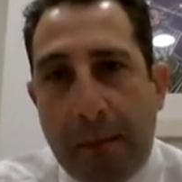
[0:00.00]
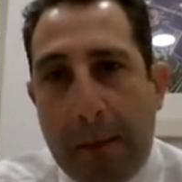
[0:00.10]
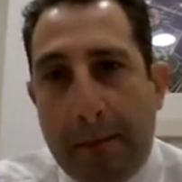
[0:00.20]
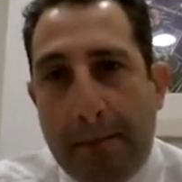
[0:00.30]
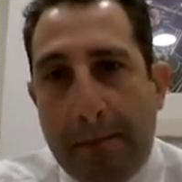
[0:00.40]

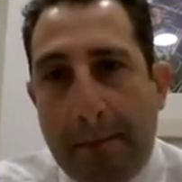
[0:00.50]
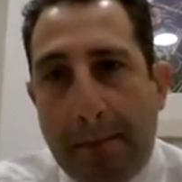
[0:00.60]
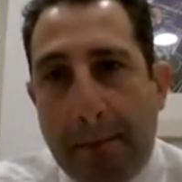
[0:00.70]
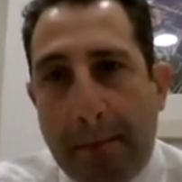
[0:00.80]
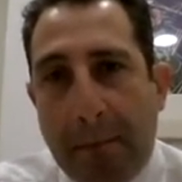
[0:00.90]

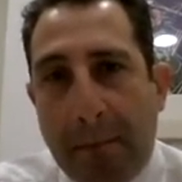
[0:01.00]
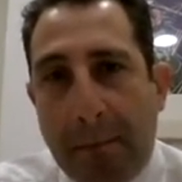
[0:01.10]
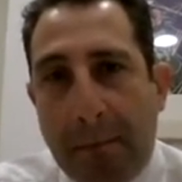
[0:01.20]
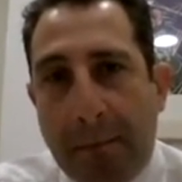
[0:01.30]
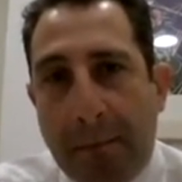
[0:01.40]

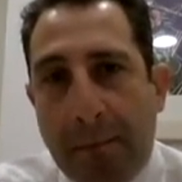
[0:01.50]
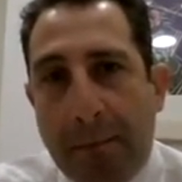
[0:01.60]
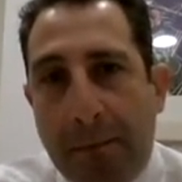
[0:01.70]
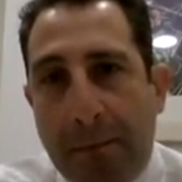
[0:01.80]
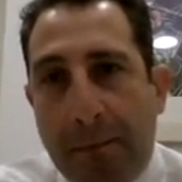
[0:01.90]

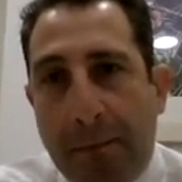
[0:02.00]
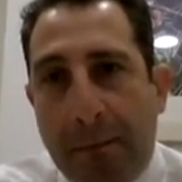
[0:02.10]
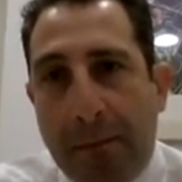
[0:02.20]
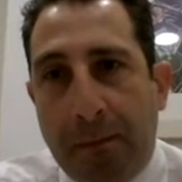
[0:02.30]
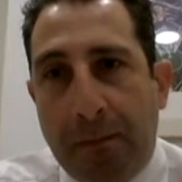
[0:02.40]

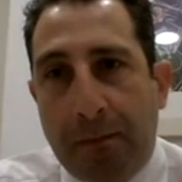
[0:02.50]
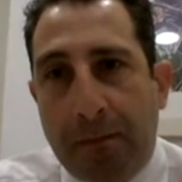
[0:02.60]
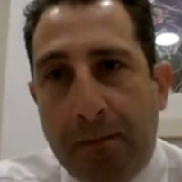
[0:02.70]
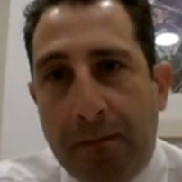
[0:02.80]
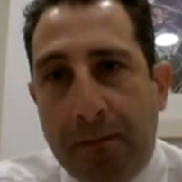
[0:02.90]

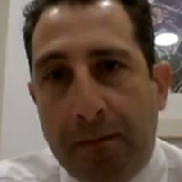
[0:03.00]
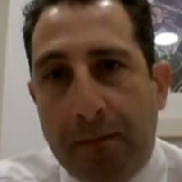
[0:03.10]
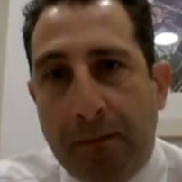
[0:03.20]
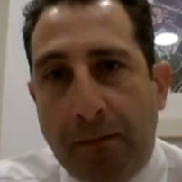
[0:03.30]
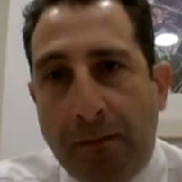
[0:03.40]

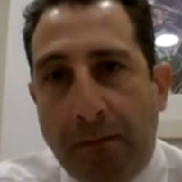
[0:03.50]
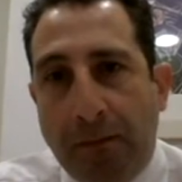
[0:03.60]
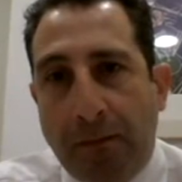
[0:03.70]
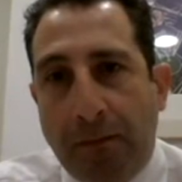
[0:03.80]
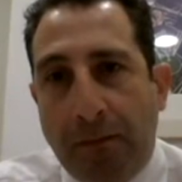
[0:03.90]

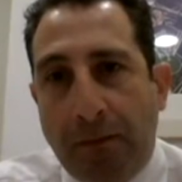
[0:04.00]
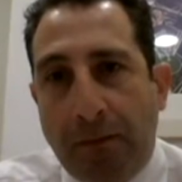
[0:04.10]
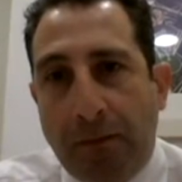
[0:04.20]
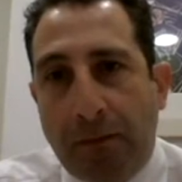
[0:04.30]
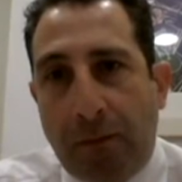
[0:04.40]
This person isn't speaking.